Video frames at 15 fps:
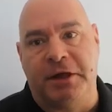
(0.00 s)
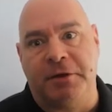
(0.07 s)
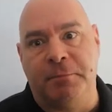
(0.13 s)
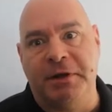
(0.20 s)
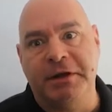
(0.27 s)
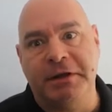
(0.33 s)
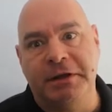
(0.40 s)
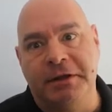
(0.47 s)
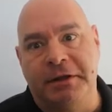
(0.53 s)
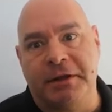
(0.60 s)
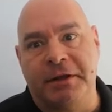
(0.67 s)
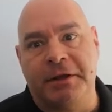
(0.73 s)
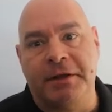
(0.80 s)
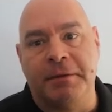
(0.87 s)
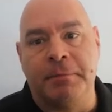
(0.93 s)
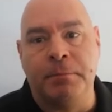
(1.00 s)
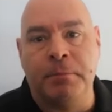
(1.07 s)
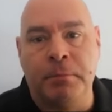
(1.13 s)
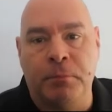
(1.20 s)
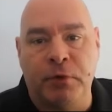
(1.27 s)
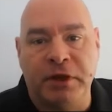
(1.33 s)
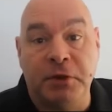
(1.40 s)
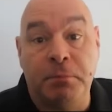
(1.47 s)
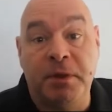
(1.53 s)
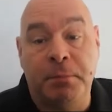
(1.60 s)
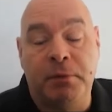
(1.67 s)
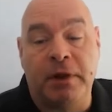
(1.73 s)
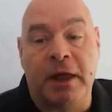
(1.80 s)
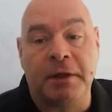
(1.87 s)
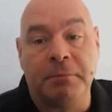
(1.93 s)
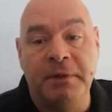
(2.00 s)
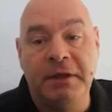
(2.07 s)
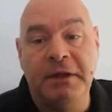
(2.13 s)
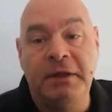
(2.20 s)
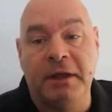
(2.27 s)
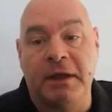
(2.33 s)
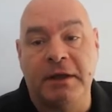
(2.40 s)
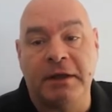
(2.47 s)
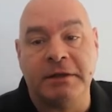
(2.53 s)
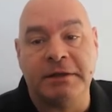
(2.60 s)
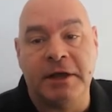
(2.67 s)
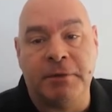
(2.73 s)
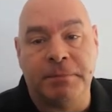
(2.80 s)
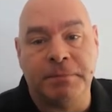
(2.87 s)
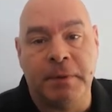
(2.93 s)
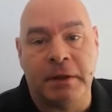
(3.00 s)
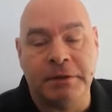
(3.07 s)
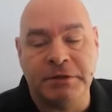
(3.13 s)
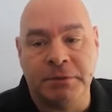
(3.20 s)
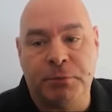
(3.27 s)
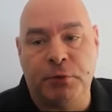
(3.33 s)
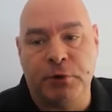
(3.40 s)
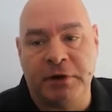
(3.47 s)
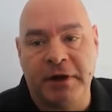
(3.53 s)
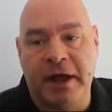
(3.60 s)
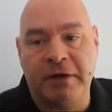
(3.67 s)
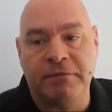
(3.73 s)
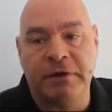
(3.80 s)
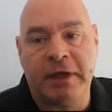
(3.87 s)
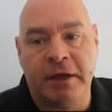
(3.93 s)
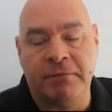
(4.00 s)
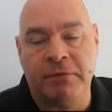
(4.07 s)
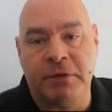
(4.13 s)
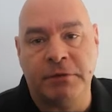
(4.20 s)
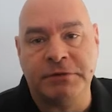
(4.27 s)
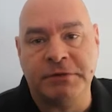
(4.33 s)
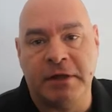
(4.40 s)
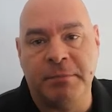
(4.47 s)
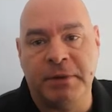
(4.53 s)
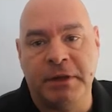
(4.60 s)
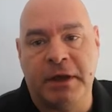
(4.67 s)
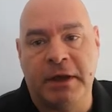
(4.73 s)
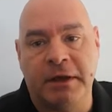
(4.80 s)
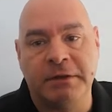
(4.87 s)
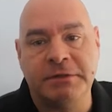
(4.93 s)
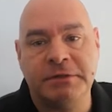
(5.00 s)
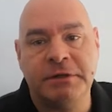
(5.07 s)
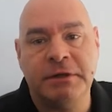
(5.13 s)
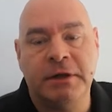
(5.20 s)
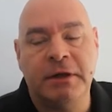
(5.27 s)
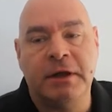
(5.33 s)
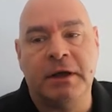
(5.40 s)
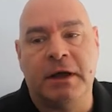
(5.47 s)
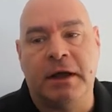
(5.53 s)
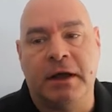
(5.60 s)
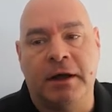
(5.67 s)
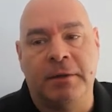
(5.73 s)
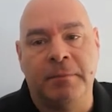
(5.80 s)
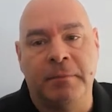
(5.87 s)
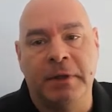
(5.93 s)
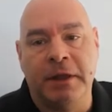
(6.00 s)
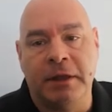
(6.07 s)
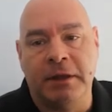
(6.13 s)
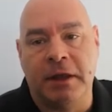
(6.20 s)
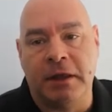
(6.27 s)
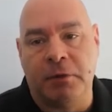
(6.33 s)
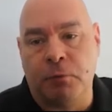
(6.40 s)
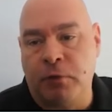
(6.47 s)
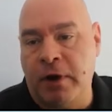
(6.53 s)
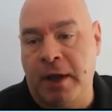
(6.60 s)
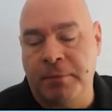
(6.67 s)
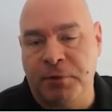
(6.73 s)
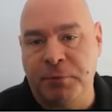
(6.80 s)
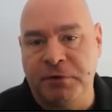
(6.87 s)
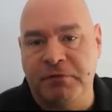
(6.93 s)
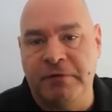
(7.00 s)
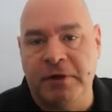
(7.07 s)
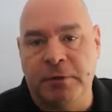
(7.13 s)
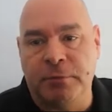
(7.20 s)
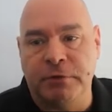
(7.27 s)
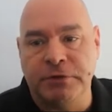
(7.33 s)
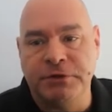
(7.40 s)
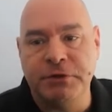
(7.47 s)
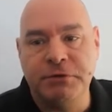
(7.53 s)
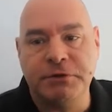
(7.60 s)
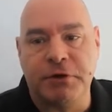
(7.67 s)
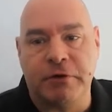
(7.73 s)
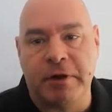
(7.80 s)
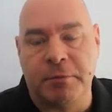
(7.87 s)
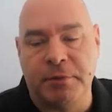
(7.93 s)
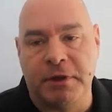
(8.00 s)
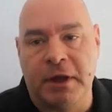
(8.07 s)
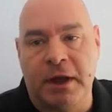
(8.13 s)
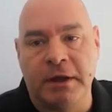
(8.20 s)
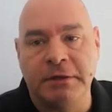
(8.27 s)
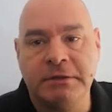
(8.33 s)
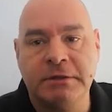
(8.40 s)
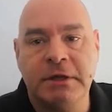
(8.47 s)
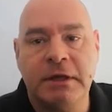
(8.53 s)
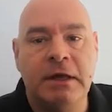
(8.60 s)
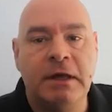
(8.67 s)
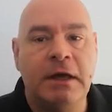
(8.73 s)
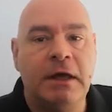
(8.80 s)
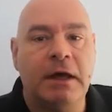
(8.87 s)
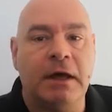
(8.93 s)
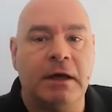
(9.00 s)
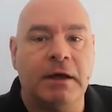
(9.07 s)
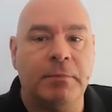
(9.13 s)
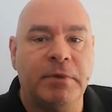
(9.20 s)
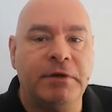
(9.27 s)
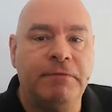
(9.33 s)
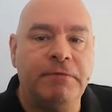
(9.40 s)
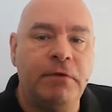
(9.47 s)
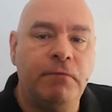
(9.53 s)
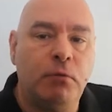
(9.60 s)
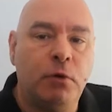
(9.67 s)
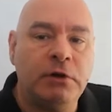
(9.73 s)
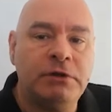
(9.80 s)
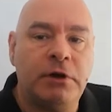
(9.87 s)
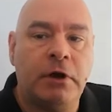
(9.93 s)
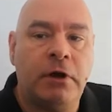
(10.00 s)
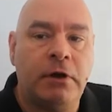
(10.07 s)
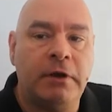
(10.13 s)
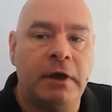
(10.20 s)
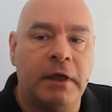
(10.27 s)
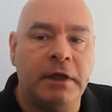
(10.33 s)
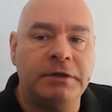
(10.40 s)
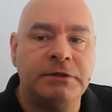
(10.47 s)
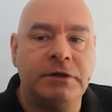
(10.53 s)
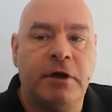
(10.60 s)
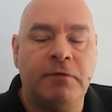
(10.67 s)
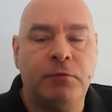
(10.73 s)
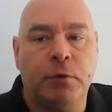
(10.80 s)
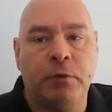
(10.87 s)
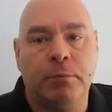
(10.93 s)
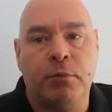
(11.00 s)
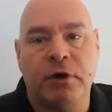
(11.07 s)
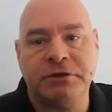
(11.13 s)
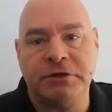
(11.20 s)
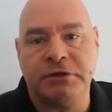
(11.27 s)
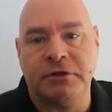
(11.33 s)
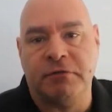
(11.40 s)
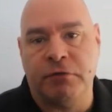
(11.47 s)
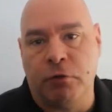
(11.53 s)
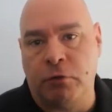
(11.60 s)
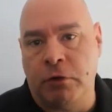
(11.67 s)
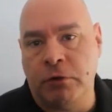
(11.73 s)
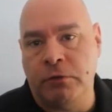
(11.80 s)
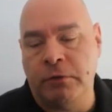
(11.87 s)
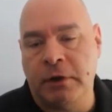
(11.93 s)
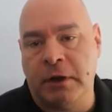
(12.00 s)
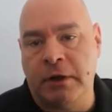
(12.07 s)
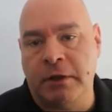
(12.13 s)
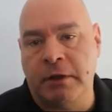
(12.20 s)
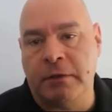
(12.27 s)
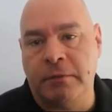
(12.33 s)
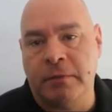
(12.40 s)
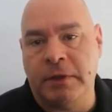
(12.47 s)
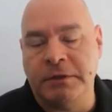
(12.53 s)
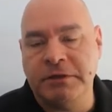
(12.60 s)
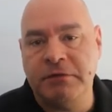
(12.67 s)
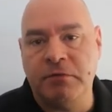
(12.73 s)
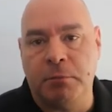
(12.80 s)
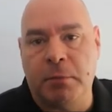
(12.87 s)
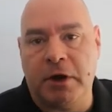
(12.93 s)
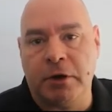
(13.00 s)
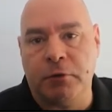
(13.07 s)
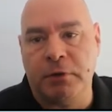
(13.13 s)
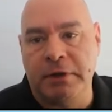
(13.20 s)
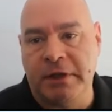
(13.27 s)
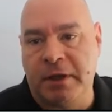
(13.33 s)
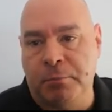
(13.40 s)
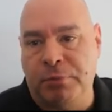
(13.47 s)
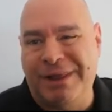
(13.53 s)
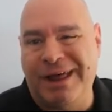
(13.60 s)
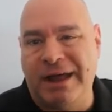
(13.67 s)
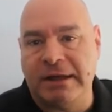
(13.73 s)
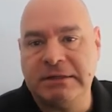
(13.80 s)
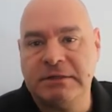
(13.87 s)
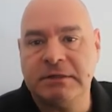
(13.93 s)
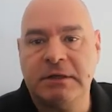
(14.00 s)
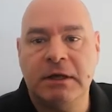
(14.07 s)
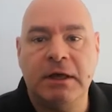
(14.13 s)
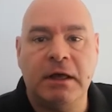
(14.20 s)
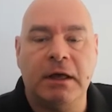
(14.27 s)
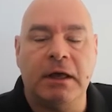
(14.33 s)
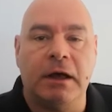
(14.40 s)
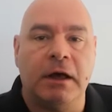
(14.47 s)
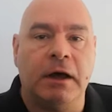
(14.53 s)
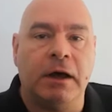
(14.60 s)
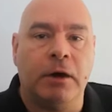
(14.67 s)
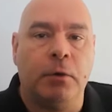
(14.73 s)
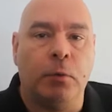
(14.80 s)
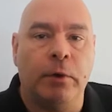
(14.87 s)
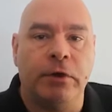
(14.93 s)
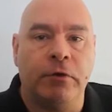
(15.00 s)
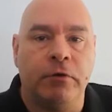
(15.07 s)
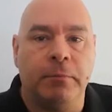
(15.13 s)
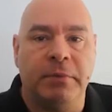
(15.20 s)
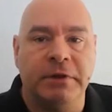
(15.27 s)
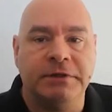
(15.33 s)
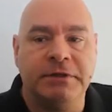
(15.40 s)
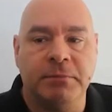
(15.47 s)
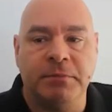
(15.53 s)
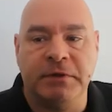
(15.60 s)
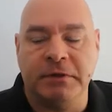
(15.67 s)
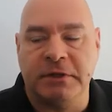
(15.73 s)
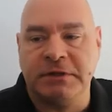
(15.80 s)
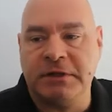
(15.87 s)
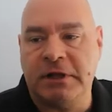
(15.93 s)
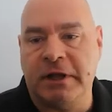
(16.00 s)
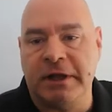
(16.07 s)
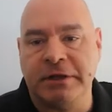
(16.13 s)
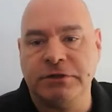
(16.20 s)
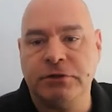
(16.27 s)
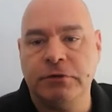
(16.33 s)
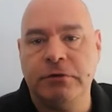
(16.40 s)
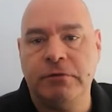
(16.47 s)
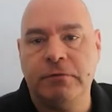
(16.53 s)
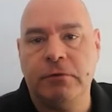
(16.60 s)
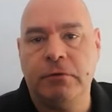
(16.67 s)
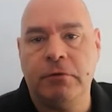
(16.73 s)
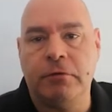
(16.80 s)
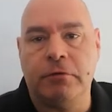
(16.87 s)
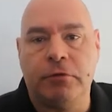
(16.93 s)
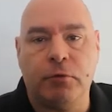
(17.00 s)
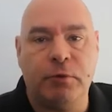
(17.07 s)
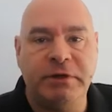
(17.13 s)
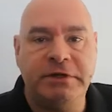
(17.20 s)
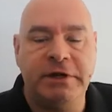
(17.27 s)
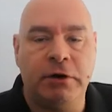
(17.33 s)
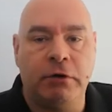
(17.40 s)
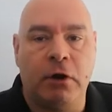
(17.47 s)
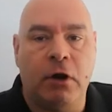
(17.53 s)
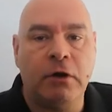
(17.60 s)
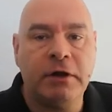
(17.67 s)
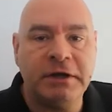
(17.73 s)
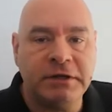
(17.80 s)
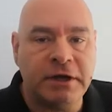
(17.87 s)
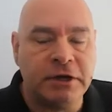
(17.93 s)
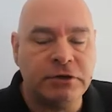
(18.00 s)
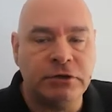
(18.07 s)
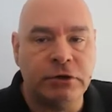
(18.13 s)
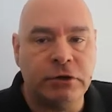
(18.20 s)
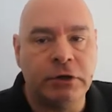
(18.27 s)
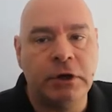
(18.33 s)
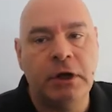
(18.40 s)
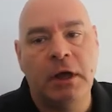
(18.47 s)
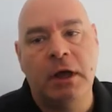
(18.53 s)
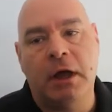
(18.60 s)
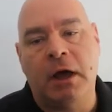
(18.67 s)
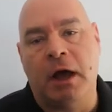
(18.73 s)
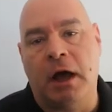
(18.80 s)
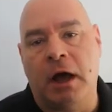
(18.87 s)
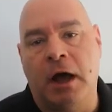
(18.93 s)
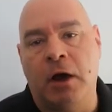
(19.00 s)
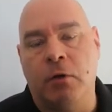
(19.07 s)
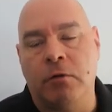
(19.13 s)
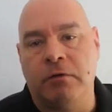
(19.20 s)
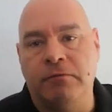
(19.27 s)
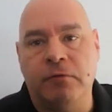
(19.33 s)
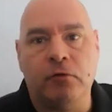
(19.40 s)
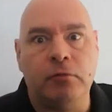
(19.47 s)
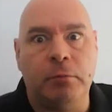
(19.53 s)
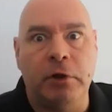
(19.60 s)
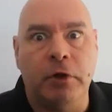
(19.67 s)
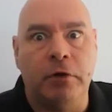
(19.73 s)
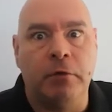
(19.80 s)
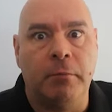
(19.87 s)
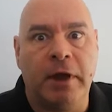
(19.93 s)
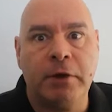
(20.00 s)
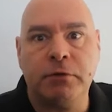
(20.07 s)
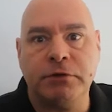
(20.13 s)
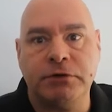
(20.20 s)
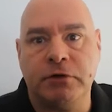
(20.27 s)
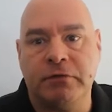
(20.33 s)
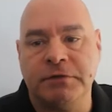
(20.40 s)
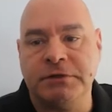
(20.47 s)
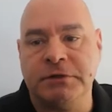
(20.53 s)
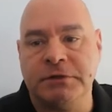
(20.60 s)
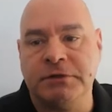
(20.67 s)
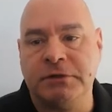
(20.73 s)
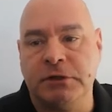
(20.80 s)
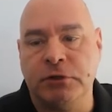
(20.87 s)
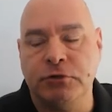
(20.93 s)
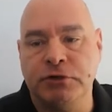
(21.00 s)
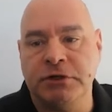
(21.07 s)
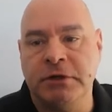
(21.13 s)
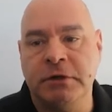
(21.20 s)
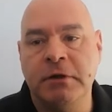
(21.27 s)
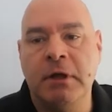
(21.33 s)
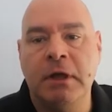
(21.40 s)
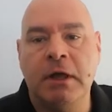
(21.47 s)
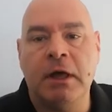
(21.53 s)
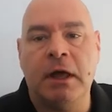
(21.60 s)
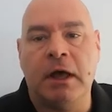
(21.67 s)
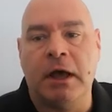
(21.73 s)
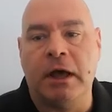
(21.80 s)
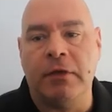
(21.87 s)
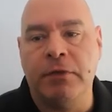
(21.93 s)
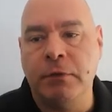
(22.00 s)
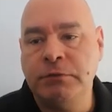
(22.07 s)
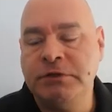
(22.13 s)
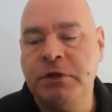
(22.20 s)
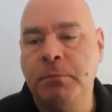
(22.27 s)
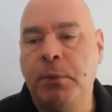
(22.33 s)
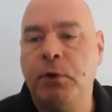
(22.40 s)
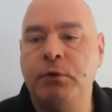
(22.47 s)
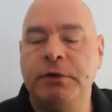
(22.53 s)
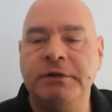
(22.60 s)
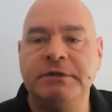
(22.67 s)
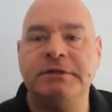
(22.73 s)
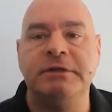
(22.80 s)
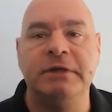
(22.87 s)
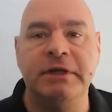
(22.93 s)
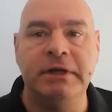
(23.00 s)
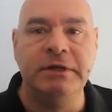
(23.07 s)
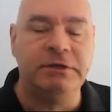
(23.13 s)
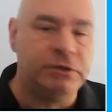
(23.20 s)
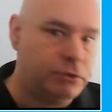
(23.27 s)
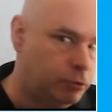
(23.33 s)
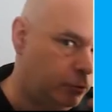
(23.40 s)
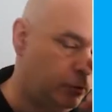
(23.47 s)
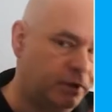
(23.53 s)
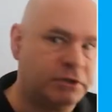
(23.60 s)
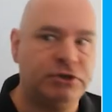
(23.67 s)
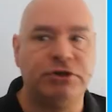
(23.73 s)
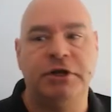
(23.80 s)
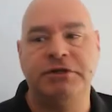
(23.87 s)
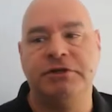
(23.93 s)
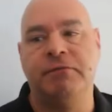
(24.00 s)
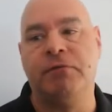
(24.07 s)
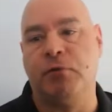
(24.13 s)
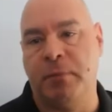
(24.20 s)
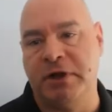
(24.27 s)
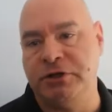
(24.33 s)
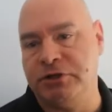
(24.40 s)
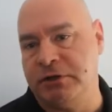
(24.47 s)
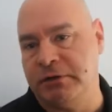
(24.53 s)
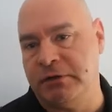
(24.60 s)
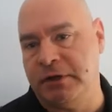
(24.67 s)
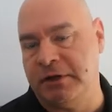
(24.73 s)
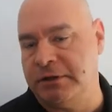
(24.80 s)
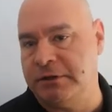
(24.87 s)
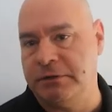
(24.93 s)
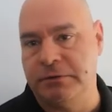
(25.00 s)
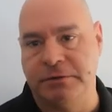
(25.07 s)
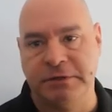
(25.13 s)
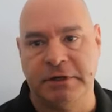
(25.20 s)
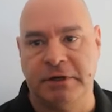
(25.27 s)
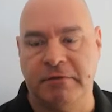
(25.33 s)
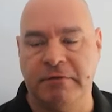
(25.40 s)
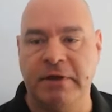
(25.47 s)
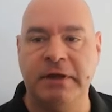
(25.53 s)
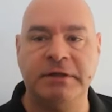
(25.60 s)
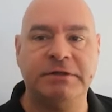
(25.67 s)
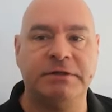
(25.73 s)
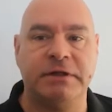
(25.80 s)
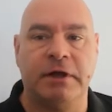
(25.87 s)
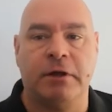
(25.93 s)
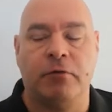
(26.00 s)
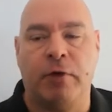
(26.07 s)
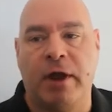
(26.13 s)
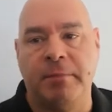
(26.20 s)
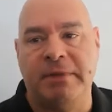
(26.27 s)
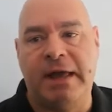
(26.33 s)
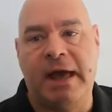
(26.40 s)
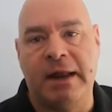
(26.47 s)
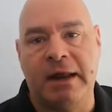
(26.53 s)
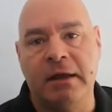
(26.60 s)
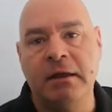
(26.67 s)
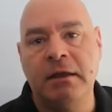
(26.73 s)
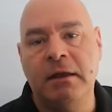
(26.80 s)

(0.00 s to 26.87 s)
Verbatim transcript: money bringing people like me to help support and advocate for those APIs, and we're happy when developers use our APIs. But if you've worked on a software project of your own that's even moderately complex, whether it be something that's client-server, three-tier architecture, or a full-blown microservices solution, those components need to exchange information. They need to send events, grab data,